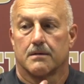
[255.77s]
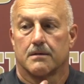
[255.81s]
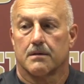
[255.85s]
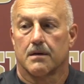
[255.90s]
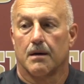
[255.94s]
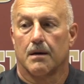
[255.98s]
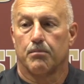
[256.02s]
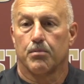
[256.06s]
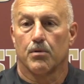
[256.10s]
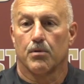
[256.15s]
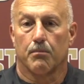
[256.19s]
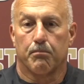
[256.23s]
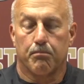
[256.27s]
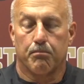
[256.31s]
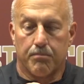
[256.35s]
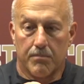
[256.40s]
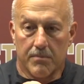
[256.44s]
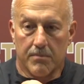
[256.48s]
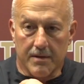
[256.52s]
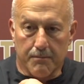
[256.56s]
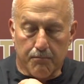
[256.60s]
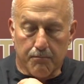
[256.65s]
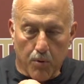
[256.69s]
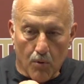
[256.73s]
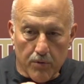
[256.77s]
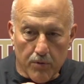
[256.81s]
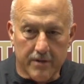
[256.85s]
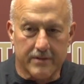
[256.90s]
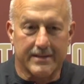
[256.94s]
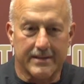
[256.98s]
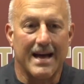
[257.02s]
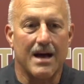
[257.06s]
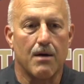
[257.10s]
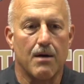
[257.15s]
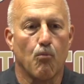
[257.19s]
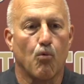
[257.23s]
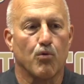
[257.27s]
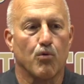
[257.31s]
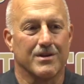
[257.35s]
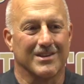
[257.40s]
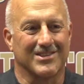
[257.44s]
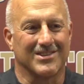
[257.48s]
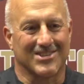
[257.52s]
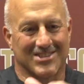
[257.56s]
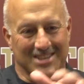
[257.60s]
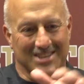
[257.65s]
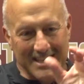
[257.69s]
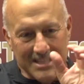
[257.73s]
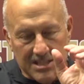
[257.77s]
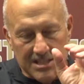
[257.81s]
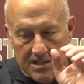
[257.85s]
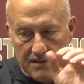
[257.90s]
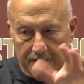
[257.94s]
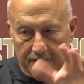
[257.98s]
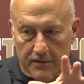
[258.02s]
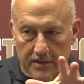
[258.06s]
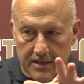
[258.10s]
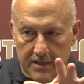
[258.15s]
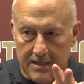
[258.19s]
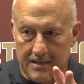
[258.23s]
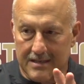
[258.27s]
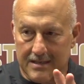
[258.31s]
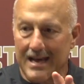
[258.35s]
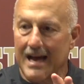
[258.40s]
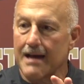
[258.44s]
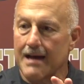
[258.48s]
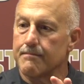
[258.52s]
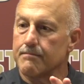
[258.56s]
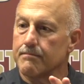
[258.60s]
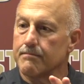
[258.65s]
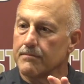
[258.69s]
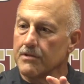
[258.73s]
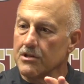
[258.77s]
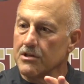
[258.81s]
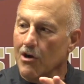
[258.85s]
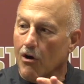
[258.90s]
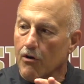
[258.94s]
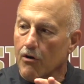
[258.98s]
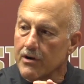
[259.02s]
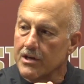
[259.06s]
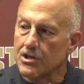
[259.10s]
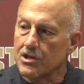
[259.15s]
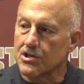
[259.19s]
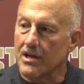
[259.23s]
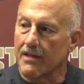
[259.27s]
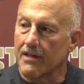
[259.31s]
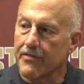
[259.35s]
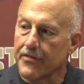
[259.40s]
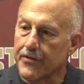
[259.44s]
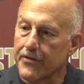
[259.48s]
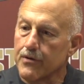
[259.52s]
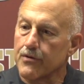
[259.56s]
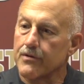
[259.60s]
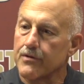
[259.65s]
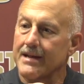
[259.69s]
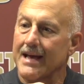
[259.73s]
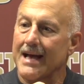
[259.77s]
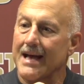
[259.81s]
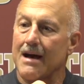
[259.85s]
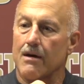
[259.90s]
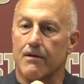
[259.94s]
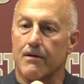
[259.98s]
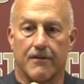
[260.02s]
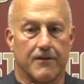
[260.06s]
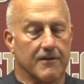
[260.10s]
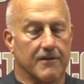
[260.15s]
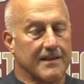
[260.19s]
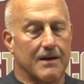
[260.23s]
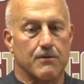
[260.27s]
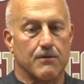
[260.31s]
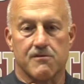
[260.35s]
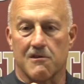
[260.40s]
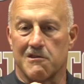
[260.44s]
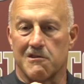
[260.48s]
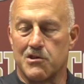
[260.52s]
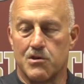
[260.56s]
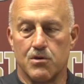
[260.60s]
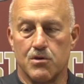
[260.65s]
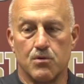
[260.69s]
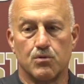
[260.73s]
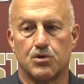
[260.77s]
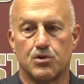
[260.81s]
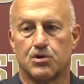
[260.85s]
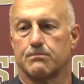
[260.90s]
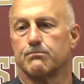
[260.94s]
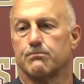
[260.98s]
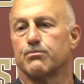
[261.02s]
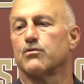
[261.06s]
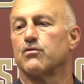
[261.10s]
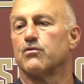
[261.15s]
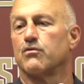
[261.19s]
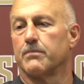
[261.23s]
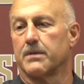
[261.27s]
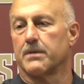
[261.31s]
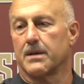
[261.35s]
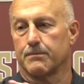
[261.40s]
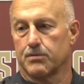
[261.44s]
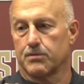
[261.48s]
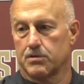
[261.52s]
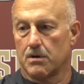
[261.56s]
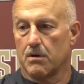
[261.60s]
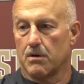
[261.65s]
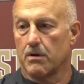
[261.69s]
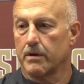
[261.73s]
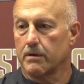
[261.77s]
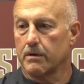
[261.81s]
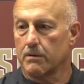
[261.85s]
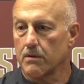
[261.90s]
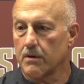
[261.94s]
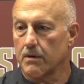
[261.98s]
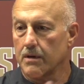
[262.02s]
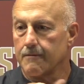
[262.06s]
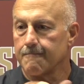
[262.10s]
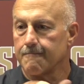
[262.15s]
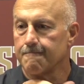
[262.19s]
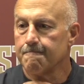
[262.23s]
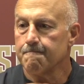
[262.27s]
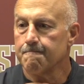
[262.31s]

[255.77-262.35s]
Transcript: He pulled it down more decisively and got yardage on third down. I think that was a huge improvement. I'm sorry. Go ahead.